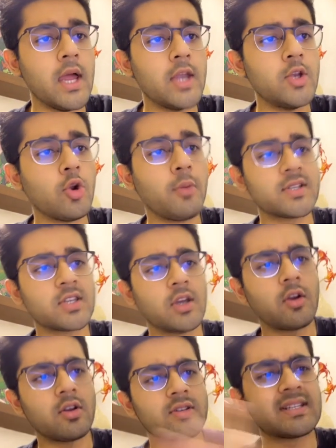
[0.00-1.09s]
Neuromuscular
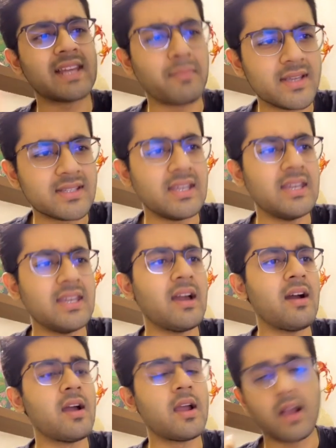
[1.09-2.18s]
causes like
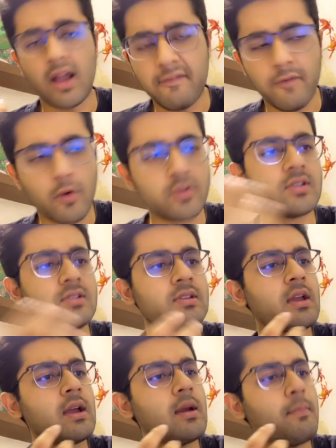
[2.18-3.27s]
myasthenia, kyphosis,
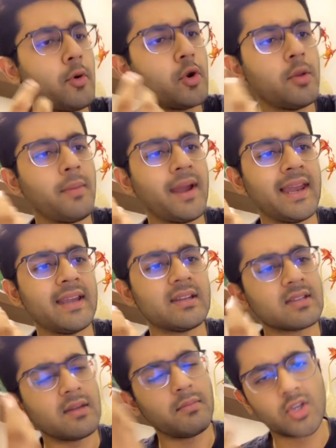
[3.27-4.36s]

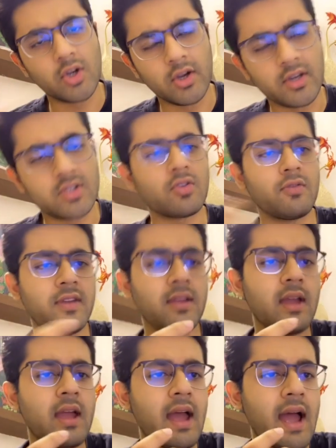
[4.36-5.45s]
poliomyelitis, and muscular dystrophy,
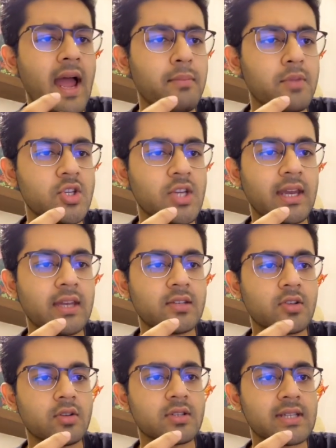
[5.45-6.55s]
and miscellaneous
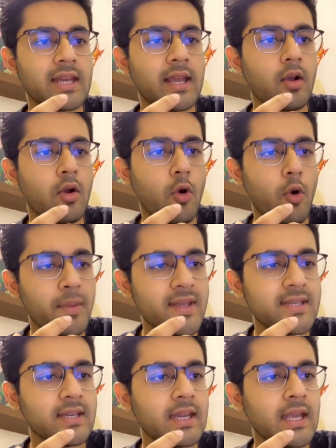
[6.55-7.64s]
causes like
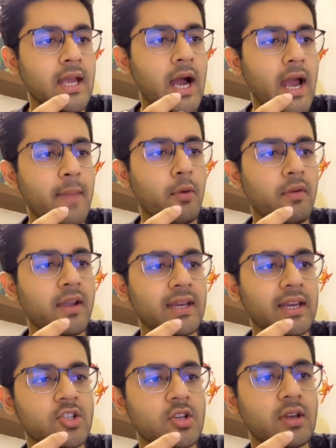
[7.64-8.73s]
obesity,
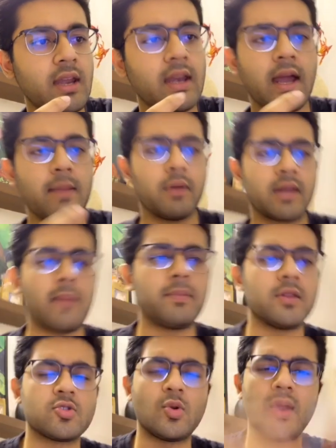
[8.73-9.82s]
hypoventilation, and
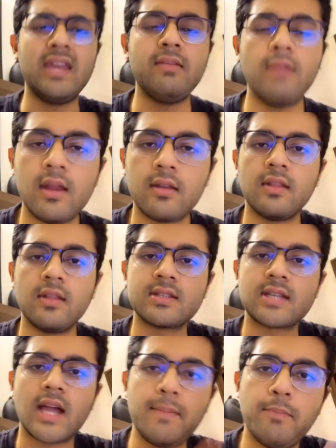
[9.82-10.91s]
hypercapnia. So anywhere there is
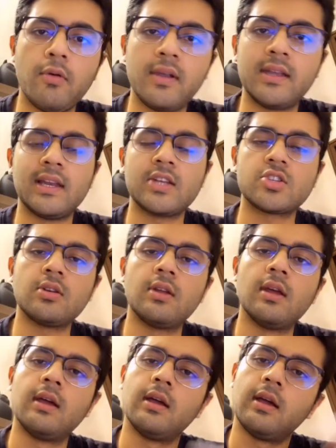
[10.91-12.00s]
hypoventilation
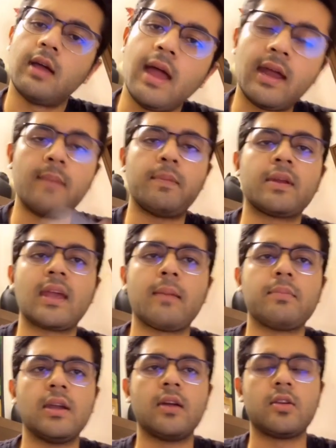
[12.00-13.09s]
and
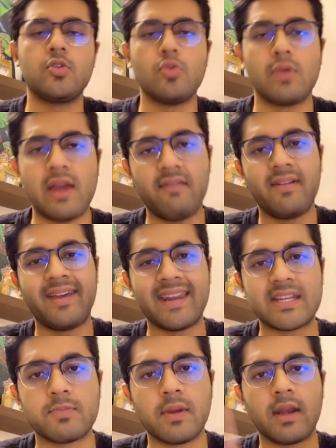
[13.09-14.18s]
hypercapnia, you will have
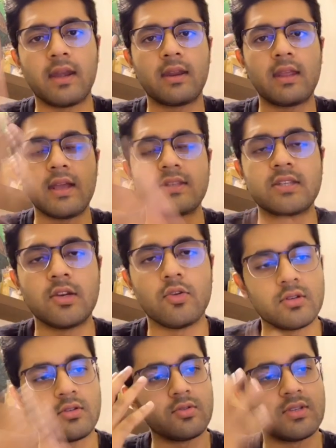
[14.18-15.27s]
respiratory
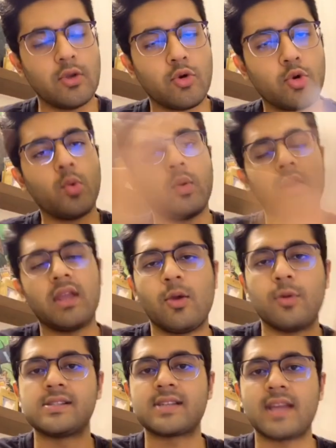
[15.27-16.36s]
acidosis. CO2
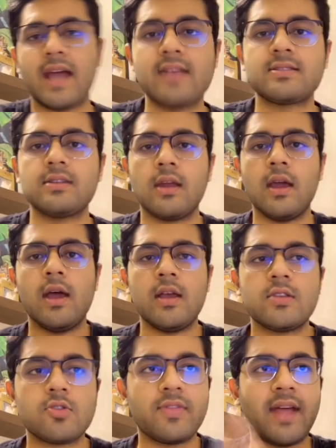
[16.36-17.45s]
equals acid.
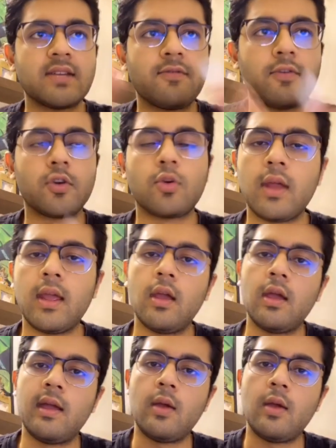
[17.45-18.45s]
So that's it for today.